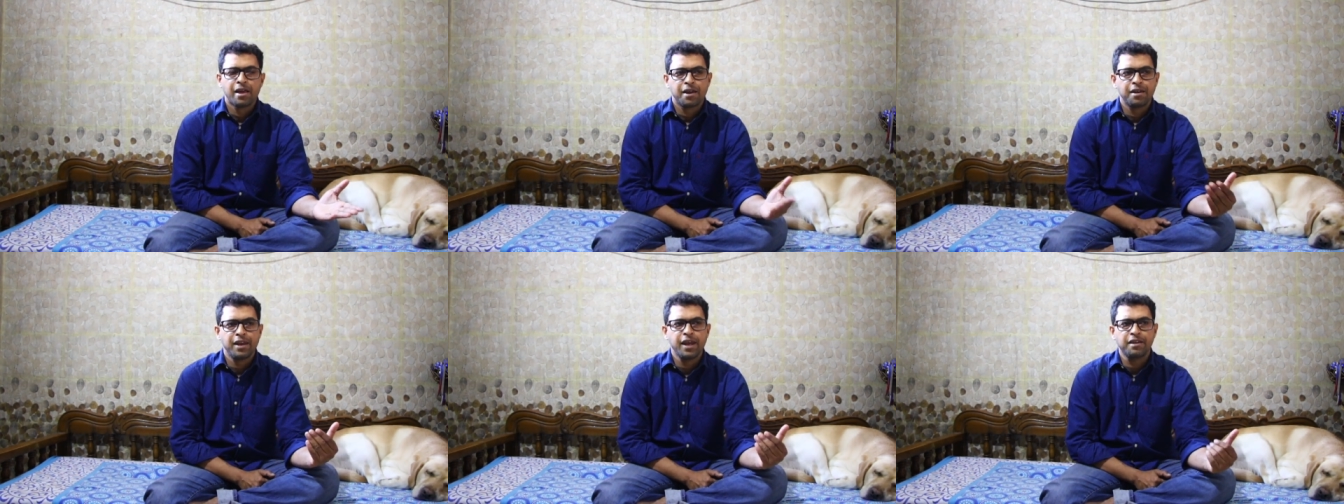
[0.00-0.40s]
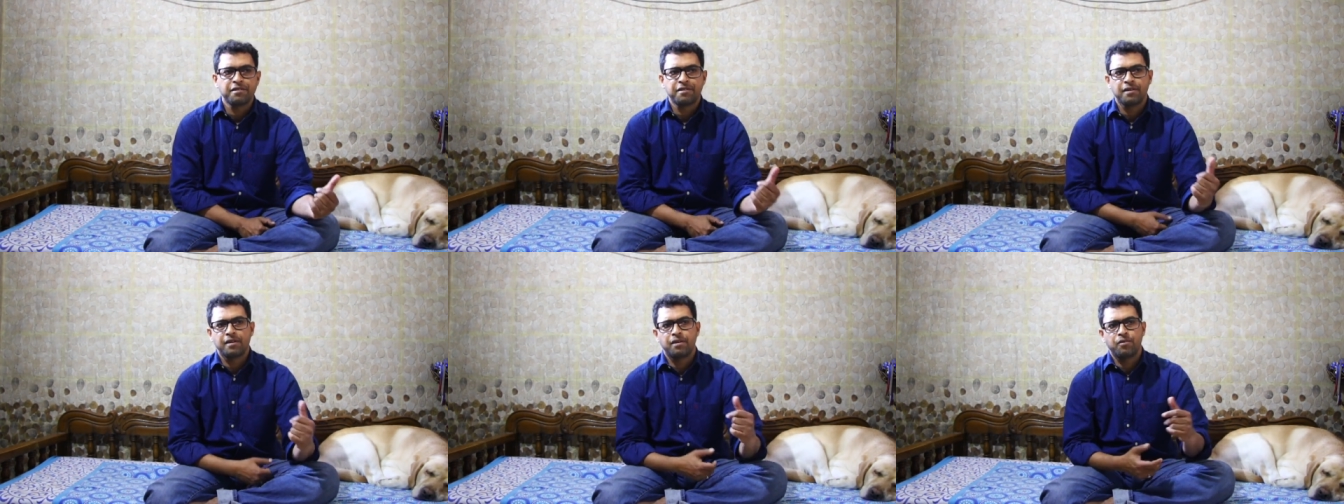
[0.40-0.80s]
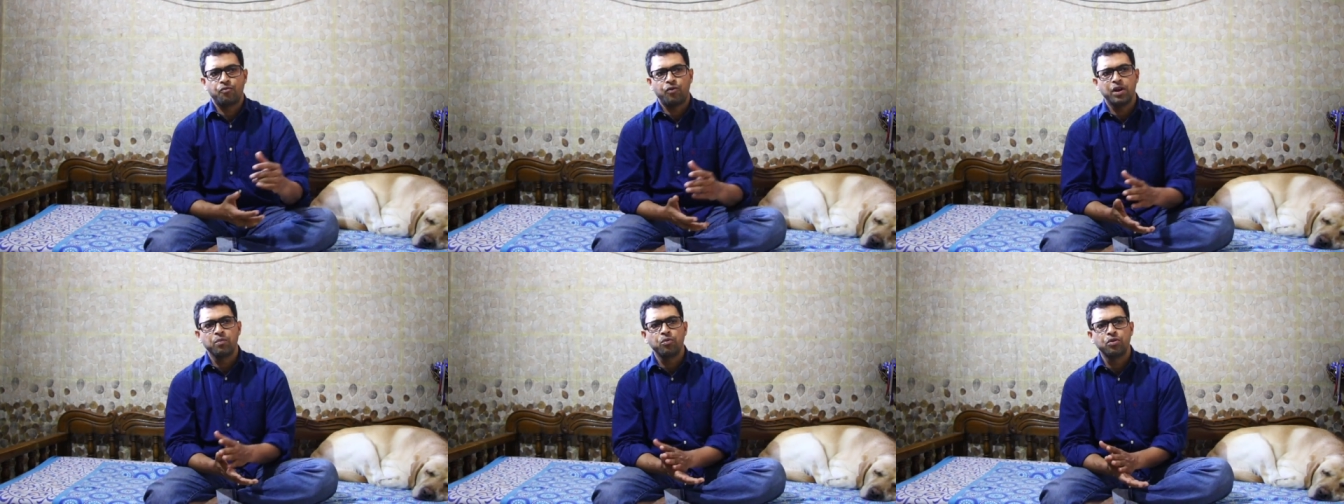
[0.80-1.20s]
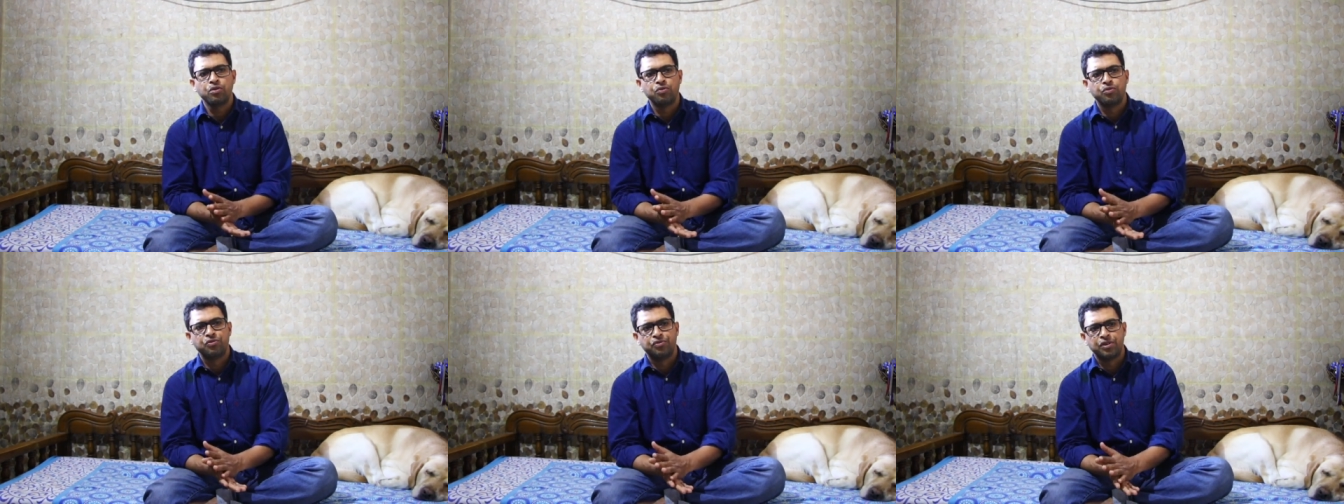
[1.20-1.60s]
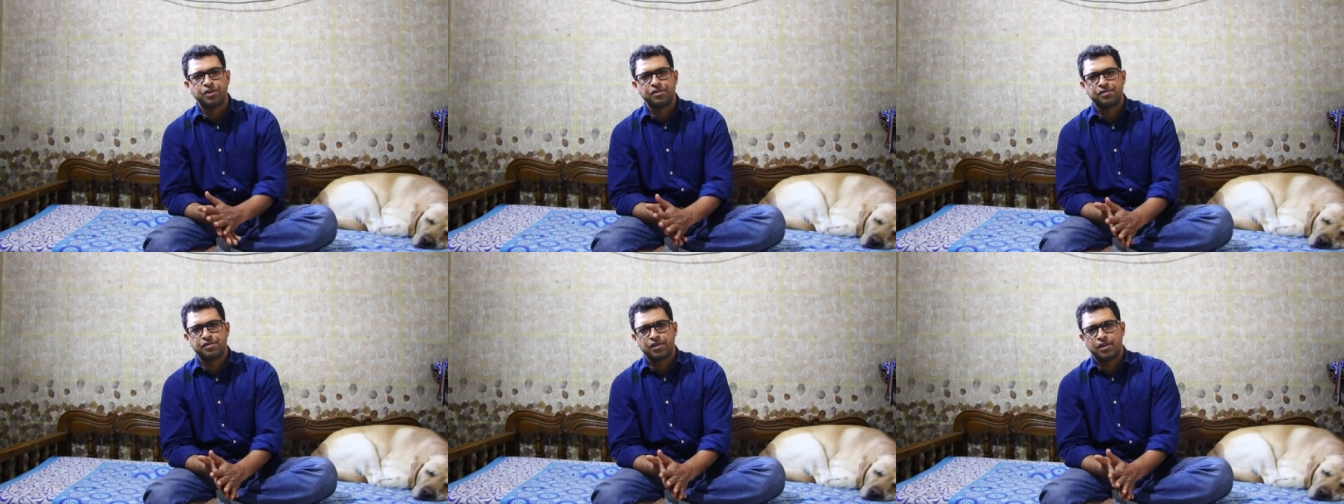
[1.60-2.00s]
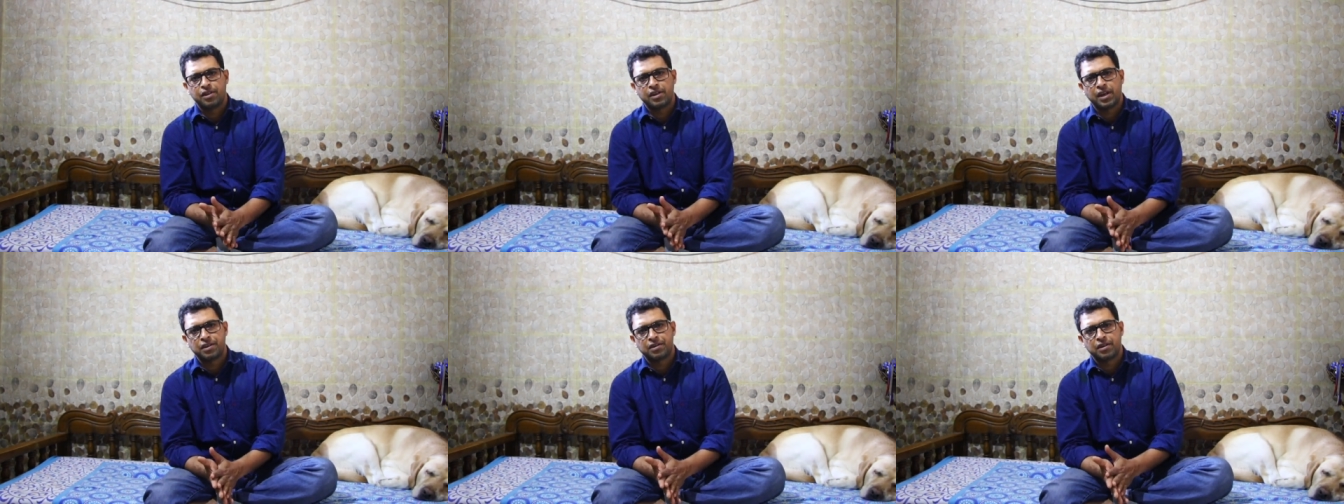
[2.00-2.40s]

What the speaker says: Next, one more nuisance that